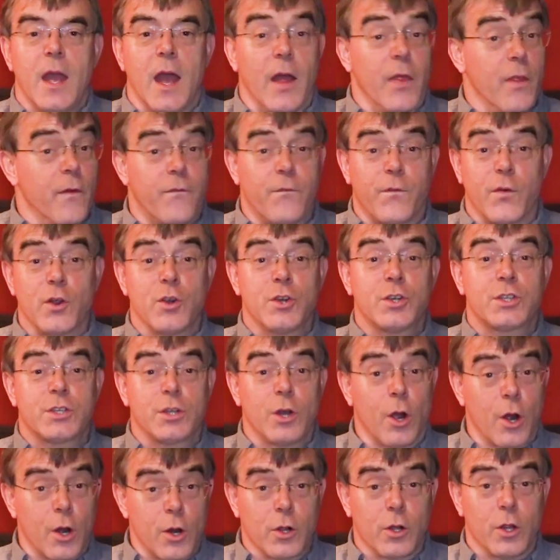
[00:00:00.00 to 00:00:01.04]
And the first
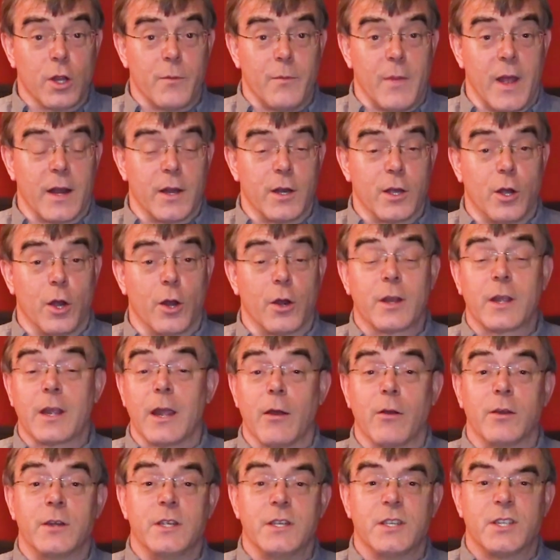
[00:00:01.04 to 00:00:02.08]
article in Magna Carta
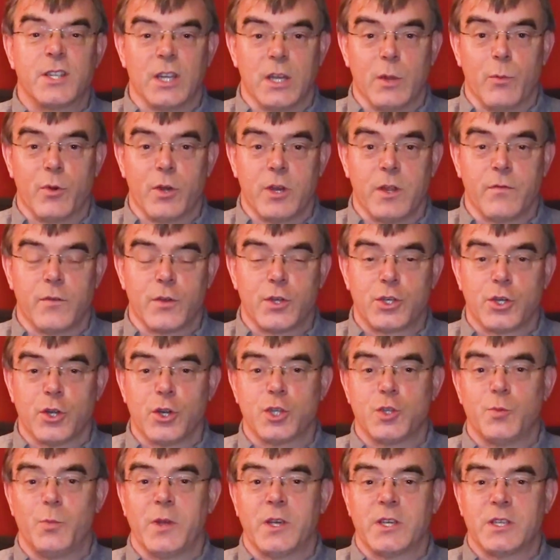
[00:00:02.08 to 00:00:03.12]
guarantees the liberty of the
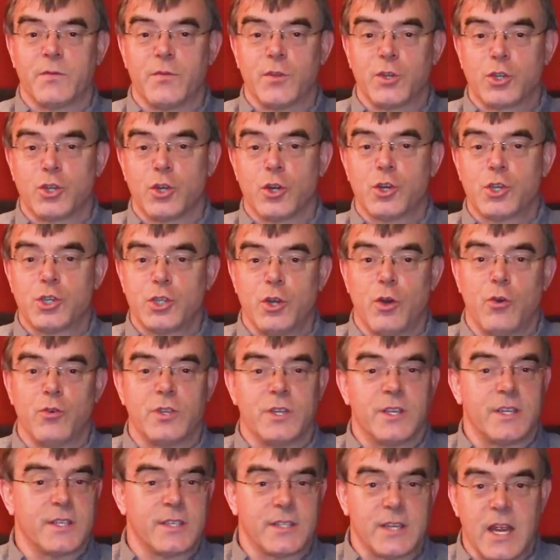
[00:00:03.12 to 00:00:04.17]
church, because if the church
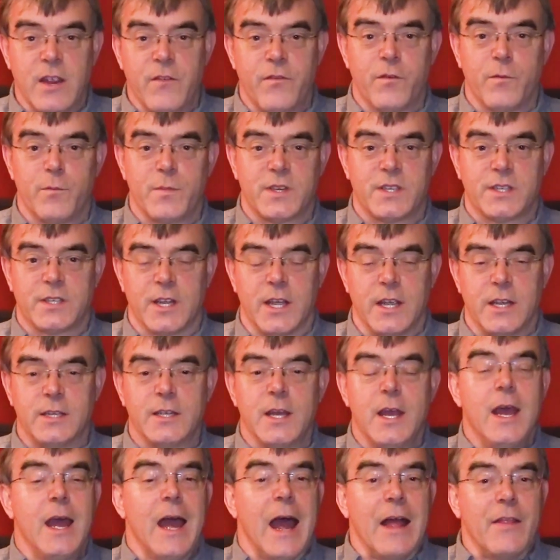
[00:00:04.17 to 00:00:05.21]
knows it's safe from the state
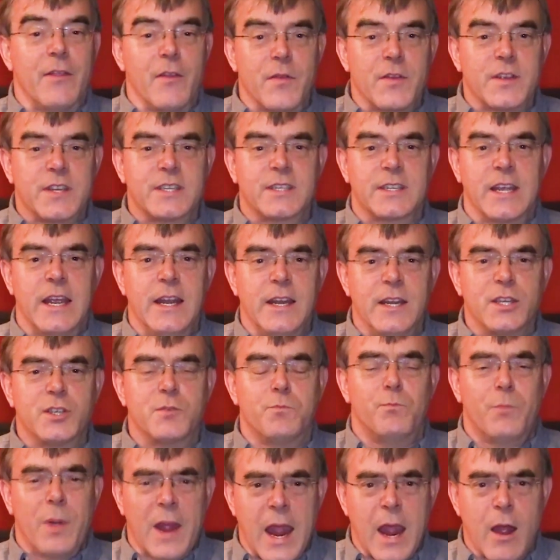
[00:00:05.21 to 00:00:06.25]
and that the state is
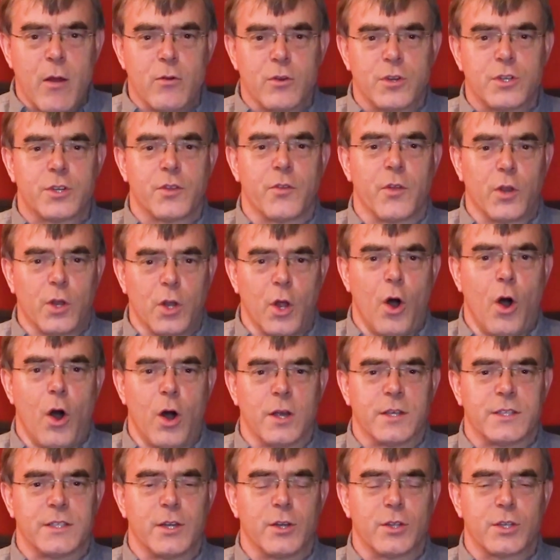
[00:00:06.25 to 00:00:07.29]
bound to the
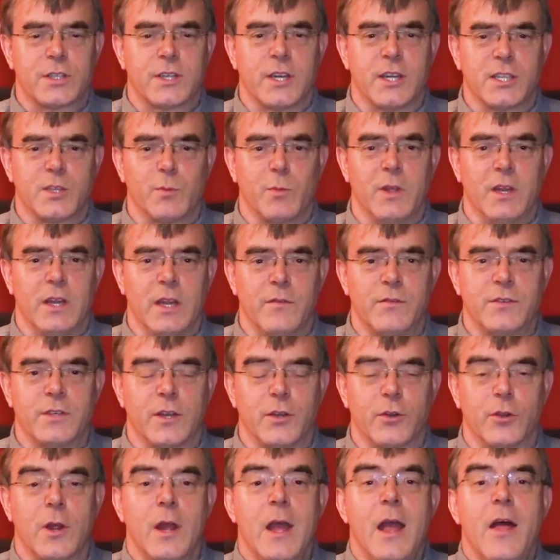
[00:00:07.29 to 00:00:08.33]
laws it ostensibly lives
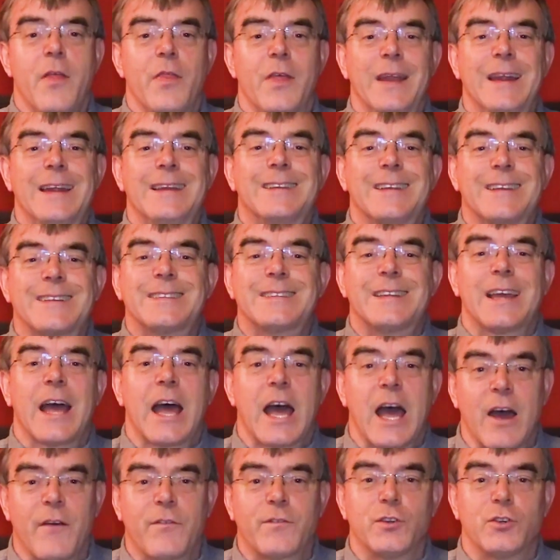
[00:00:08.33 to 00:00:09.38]
under, then it doesn't
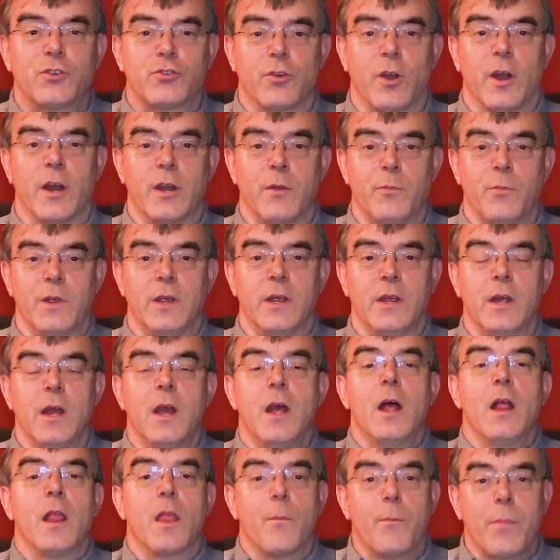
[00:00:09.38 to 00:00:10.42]
have to try to be
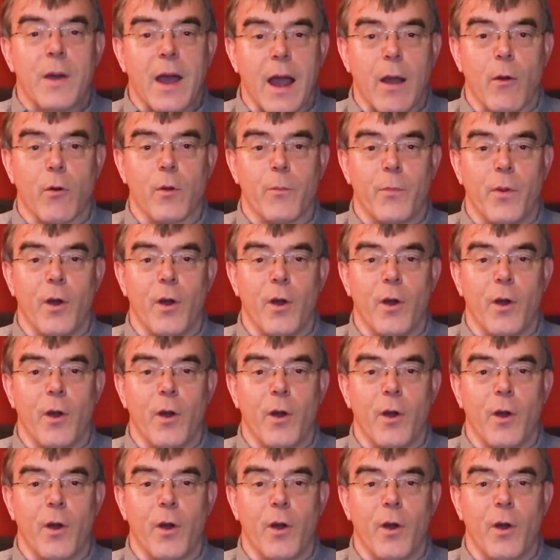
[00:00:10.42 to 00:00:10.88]
the power